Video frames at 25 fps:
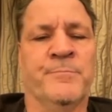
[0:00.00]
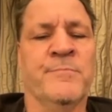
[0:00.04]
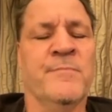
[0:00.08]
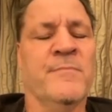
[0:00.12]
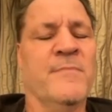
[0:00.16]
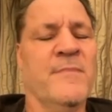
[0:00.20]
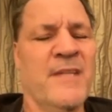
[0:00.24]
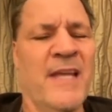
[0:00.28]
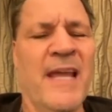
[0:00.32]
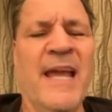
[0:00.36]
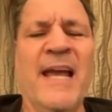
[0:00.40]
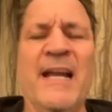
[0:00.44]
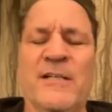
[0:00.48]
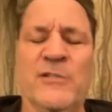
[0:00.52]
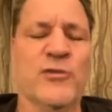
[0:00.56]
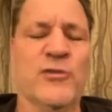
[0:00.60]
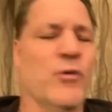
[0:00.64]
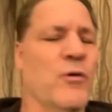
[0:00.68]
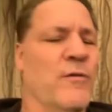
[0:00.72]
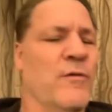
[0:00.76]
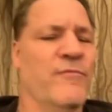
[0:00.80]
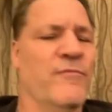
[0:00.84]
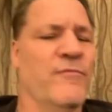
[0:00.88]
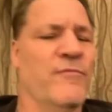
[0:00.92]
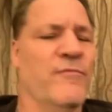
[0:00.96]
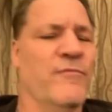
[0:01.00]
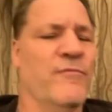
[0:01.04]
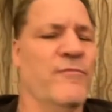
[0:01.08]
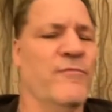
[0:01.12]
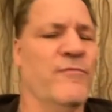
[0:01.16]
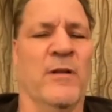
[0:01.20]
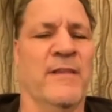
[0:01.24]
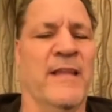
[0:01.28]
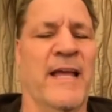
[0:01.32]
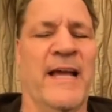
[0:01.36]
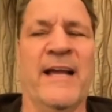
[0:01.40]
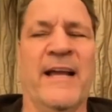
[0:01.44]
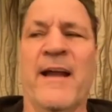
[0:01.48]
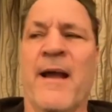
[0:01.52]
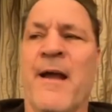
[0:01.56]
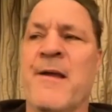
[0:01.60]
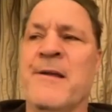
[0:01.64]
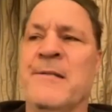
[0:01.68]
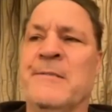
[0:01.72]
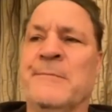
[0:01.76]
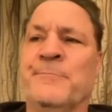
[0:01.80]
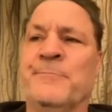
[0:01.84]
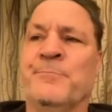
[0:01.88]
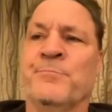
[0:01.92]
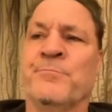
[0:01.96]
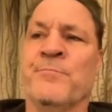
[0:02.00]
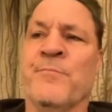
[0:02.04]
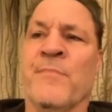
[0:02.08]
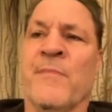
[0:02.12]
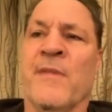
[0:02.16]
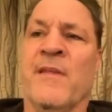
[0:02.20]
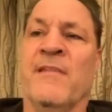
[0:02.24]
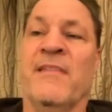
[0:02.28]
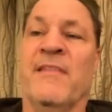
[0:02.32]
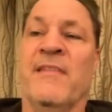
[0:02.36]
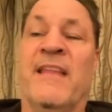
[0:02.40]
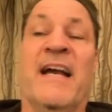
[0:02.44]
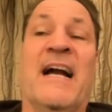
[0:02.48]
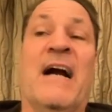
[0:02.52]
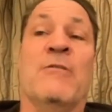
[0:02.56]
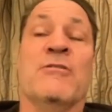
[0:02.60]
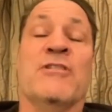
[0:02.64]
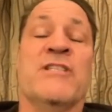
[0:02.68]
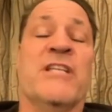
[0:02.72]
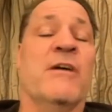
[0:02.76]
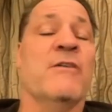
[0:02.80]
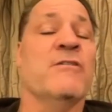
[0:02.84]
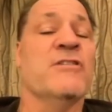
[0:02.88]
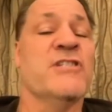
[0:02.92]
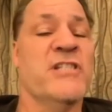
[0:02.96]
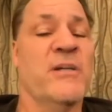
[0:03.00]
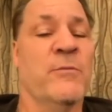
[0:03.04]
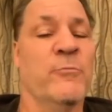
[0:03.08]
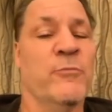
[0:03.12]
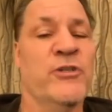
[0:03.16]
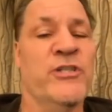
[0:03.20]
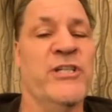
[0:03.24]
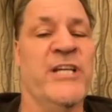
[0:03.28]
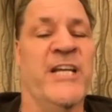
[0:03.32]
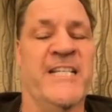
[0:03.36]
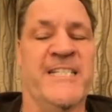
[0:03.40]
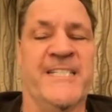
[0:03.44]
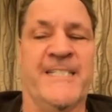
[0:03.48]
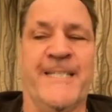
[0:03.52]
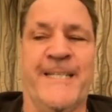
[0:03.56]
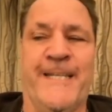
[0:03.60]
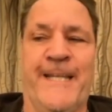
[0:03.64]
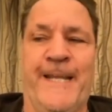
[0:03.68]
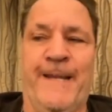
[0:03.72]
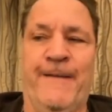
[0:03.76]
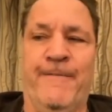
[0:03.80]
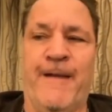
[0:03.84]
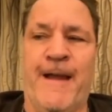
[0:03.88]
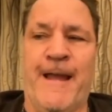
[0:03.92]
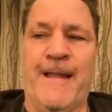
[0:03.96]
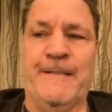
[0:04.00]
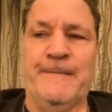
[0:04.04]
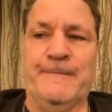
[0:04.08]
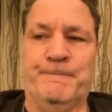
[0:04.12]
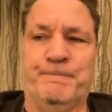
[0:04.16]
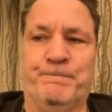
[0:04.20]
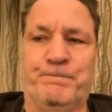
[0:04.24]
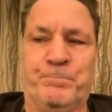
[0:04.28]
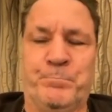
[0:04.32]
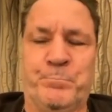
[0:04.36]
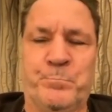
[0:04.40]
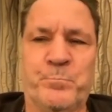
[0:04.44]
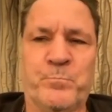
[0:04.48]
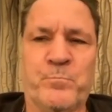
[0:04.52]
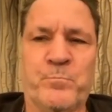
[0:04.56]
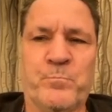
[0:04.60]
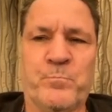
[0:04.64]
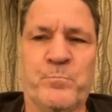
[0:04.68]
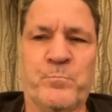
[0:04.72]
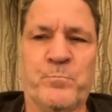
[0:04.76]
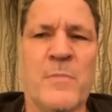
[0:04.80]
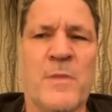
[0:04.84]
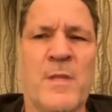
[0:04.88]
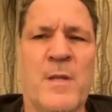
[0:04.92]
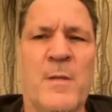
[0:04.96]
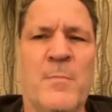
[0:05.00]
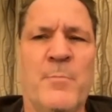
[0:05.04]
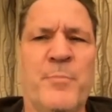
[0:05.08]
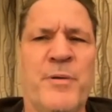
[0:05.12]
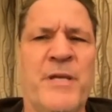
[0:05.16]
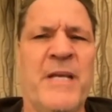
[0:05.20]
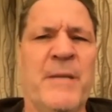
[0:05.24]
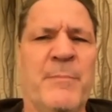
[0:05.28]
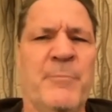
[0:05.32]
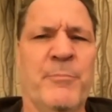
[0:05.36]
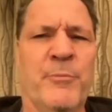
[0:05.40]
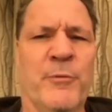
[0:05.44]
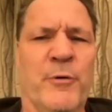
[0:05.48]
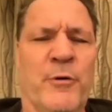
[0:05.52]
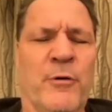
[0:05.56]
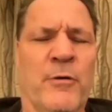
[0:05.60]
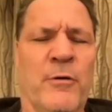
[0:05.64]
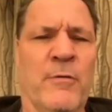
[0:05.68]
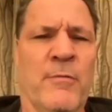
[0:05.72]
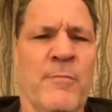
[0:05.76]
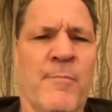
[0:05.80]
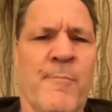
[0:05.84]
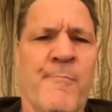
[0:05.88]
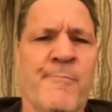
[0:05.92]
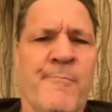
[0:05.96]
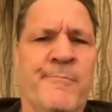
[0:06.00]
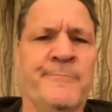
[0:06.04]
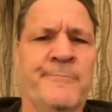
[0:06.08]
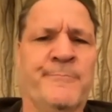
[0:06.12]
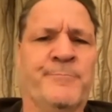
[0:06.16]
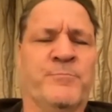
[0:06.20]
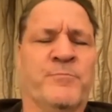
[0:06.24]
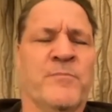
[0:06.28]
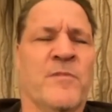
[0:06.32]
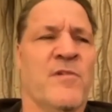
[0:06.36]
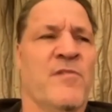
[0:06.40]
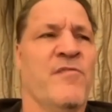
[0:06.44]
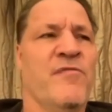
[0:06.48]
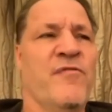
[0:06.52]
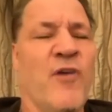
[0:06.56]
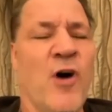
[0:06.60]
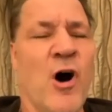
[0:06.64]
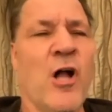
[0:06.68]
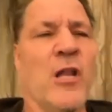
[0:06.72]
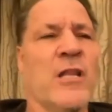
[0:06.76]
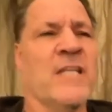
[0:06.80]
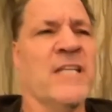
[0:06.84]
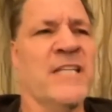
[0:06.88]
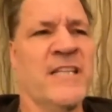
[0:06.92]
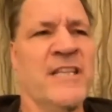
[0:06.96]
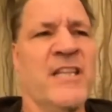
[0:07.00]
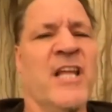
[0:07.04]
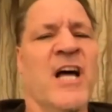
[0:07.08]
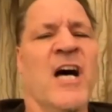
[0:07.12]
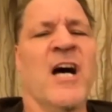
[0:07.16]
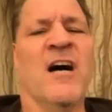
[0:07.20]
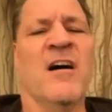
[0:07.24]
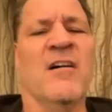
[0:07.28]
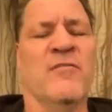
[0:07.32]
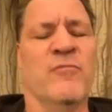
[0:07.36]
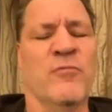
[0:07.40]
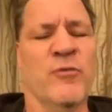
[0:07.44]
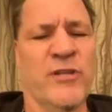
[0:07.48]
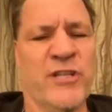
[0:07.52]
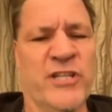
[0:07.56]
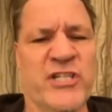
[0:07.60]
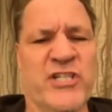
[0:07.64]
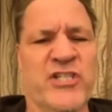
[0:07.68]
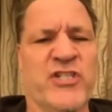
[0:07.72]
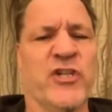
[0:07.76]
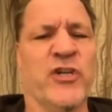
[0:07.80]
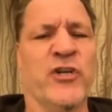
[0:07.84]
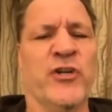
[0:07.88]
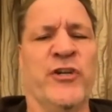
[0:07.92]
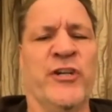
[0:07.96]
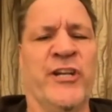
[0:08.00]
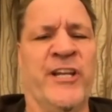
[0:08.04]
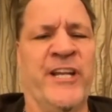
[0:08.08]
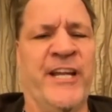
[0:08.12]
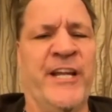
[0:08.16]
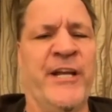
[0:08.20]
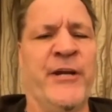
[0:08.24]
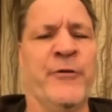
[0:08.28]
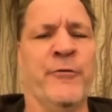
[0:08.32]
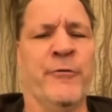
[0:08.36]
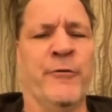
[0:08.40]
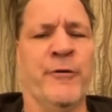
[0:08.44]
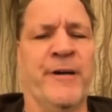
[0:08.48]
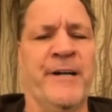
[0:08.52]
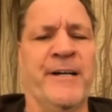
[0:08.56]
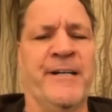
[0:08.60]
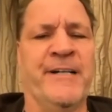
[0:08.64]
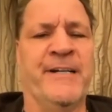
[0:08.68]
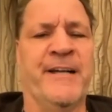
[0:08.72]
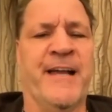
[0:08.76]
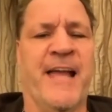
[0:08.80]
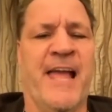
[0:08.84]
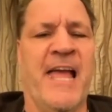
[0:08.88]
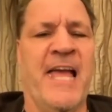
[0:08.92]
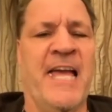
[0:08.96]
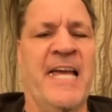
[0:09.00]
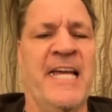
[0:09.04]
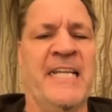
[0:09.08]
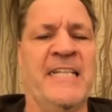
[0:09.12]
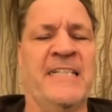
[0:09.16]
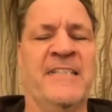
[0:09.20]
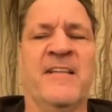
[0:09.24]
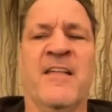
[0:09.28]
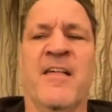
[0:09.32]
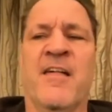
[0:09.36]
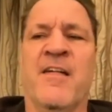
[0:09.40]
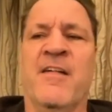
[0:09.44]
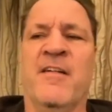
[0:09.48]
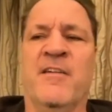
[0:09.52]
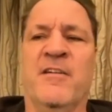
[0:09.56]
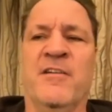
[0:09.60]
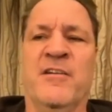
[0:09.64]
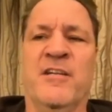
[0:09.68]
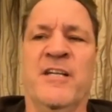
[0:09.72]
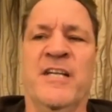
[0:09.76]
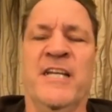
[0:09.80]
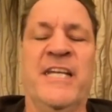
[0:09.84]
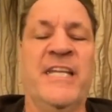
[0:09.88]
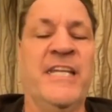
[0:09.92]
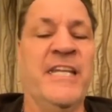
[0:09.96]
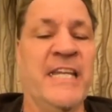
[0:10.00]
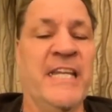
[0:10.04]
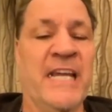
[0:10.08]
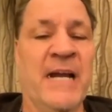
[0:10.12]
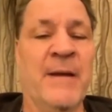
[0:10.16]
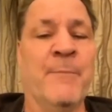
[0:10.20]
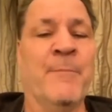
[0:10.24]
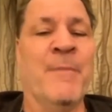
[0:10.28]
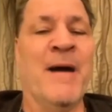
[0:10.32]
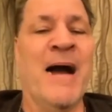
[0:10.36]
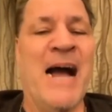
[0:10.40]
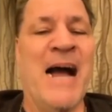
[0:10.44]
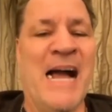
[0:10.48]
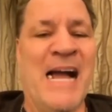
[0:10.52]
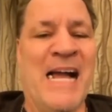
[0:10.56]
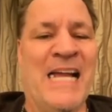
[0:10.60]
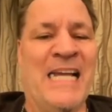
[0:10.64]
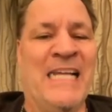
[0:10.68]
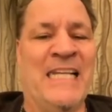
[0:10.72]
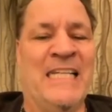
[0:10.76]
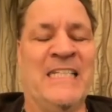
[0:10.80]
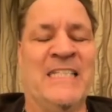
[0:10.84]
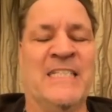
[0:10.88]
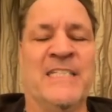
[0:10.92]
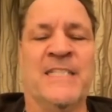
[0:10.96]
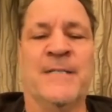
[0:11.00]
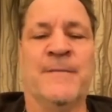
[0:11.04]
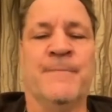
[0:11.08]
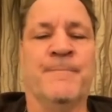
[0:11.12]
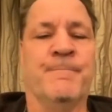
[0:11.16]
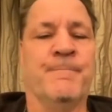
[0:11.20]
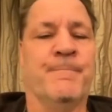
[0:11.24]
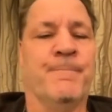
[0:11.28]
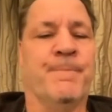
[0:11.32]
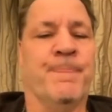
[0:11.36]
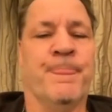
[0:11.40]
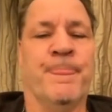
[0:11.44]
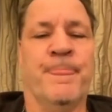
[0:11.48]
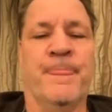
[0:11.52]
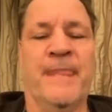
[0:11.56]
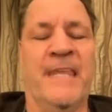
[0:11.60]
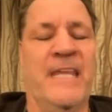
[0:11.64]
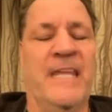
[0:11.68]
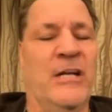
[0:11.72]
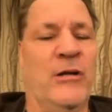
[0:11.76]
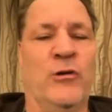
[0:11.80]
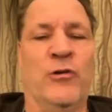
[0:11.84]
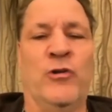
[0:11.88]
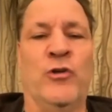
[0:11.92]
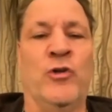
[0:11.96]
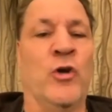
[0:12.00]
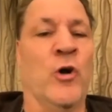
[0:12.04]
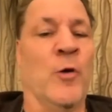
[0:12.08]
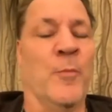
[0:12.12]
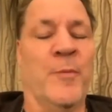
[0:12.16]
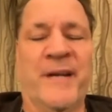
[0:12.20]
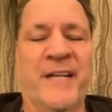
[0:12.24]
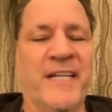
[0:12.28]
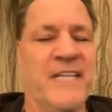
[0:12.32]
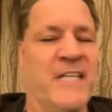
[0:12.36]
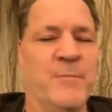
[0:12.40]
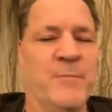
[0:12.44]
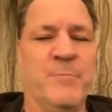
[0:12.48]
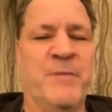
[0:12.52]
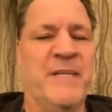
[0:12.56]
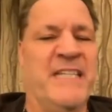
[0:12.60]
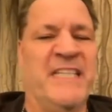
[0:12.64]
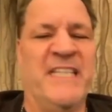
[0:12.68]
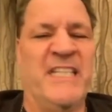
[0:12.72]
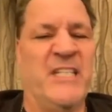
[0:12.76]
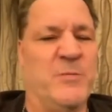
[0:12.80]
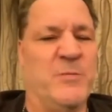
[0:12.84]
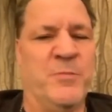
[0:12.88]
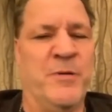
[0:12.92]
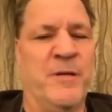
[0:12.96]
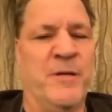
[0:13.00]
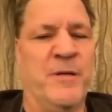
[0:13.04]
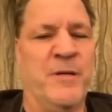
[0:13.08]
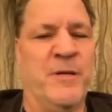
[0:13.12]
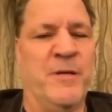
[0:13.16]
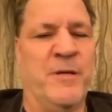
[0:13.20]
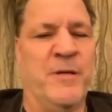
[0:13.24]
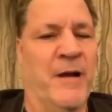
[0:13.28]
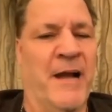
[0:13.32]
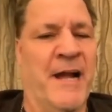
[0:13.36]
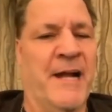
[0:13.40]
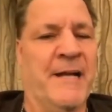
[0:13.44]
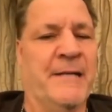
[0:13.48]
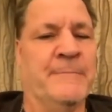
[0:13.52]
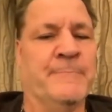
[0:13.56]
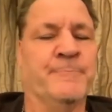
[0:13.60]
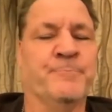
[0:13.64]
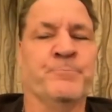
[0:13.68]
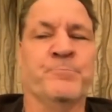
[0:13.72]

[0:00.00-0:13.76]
Yeah, sure, for sure. Like I was telling someone yesterday, right? People fall in love with a certain era, and in their mind, nobody could beat these people, right?